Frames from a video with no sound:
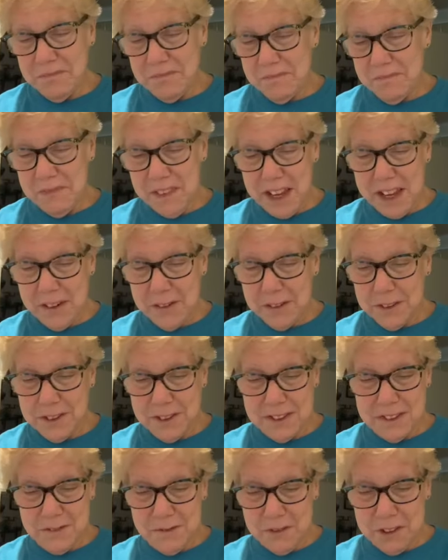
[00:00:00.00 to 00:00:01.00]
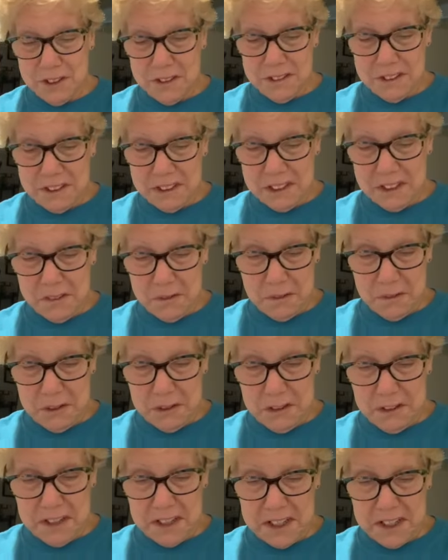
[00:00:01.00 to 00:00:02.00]
Now it's really not
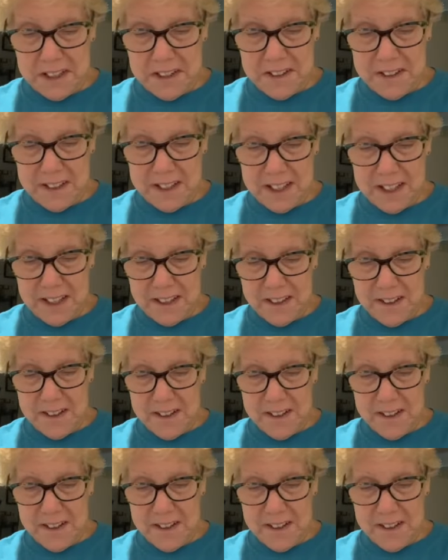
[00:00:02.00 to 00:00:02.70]
worth anything.